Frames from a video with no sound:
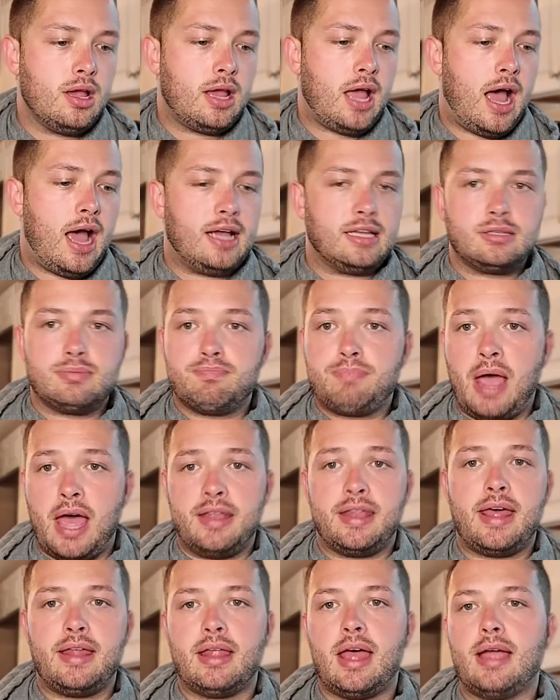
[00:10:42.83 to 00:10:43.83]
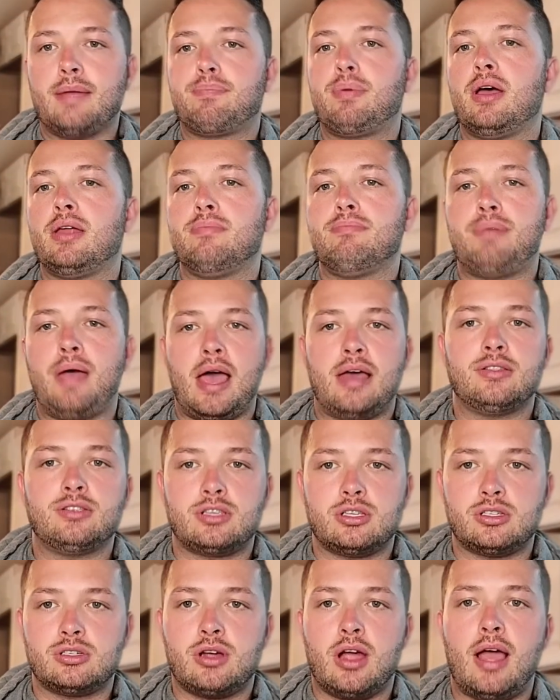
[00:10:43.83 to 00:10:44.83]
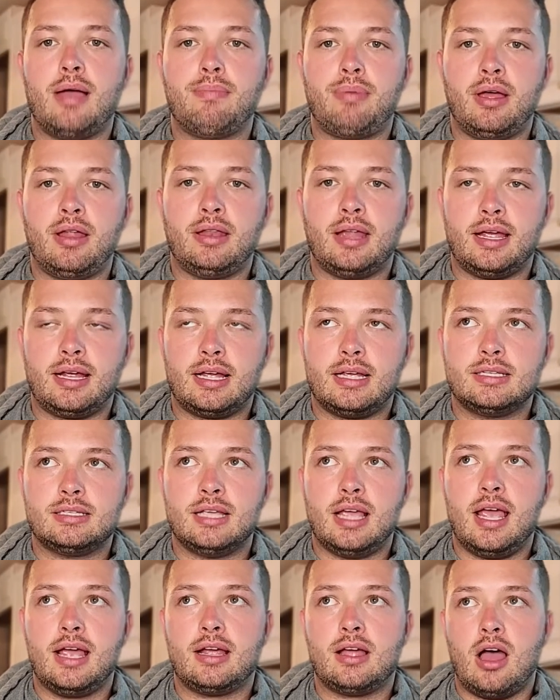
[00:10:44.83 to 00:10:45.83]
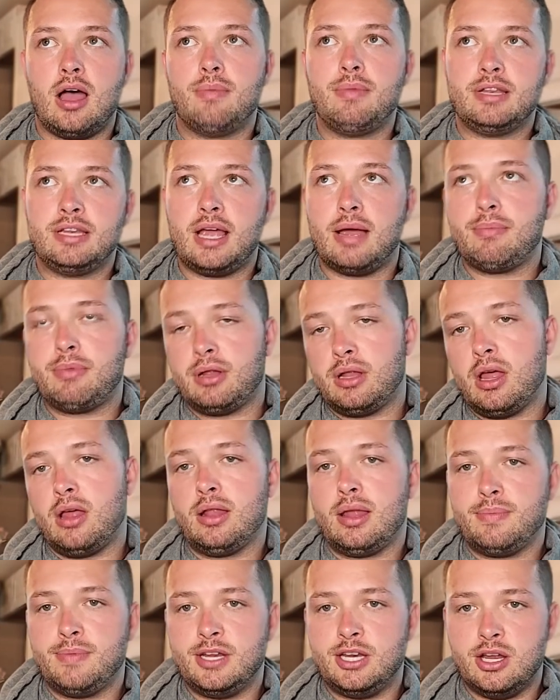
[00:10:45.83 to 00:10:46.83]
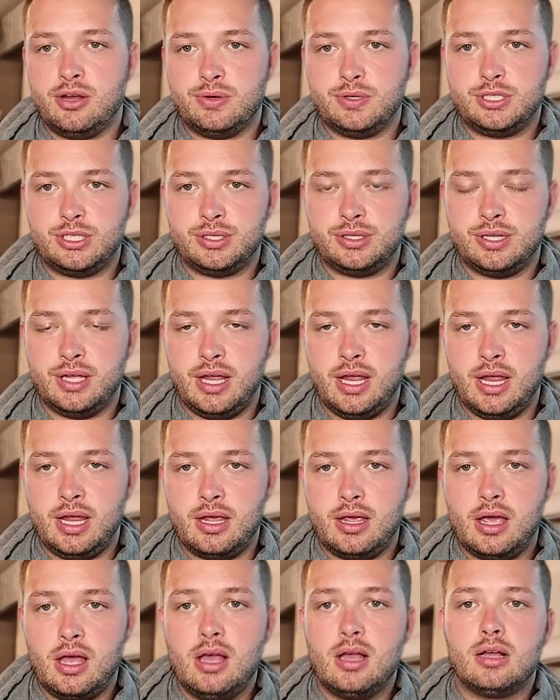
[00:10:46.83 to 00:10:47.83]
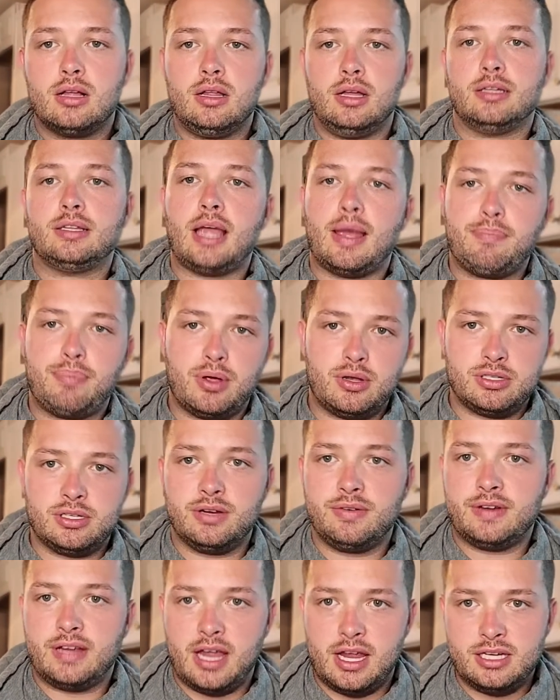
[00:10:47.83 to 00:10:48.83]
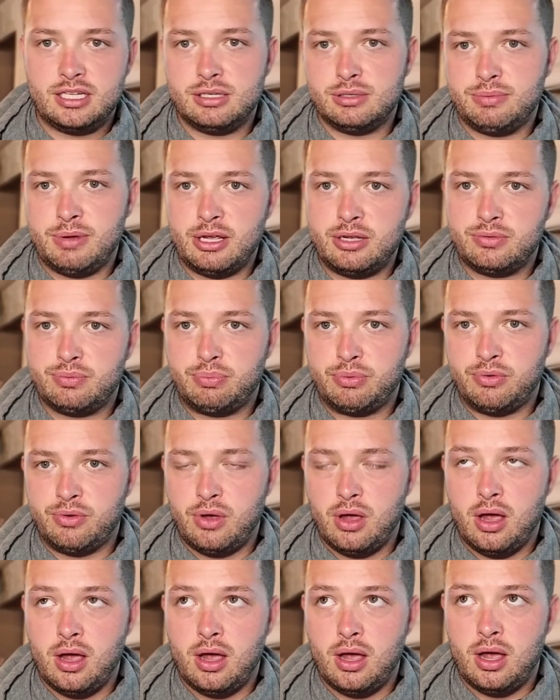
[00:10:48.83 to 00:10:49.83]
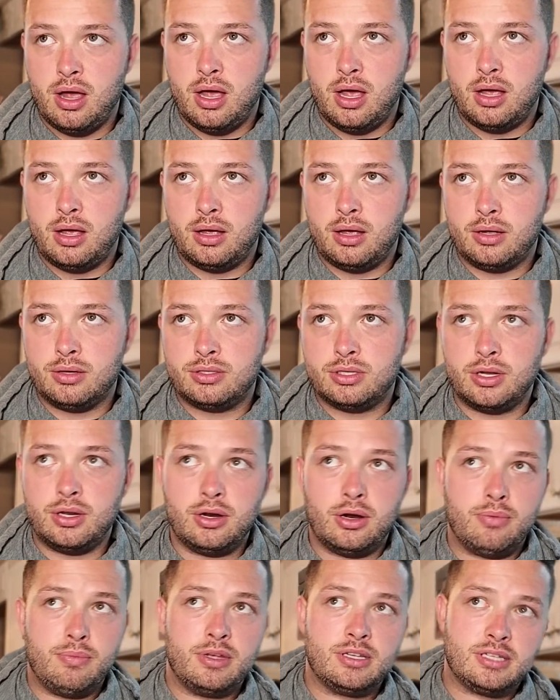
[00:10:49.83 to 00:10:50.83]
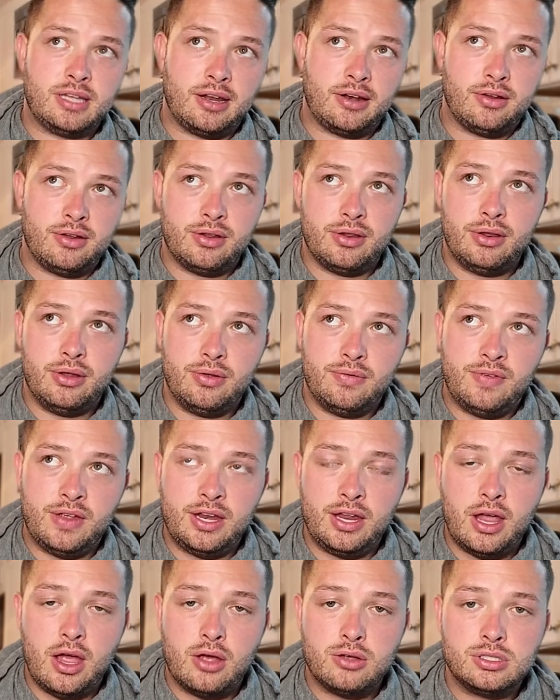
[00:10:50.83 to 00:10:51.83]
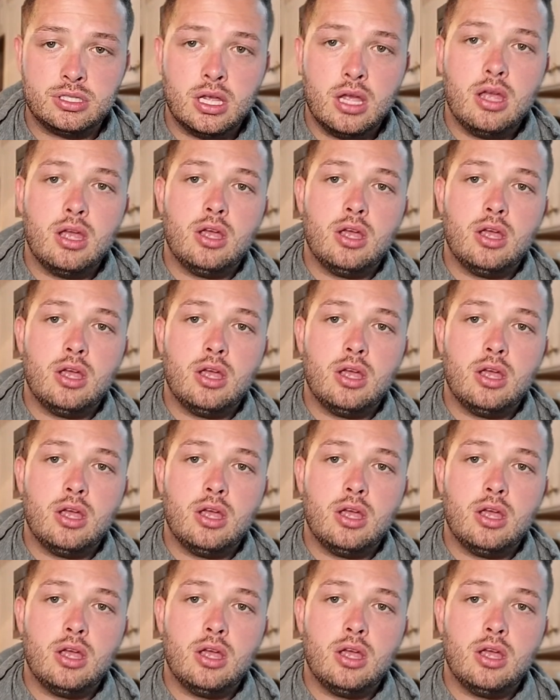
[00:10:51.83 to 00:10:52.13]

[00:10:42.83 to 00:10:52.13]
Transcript: guys, pound that like button, pound the subscribe button. Like I said, comment down below. Let me know what you think. Click that post notifications bell so you don't miss out on new videos.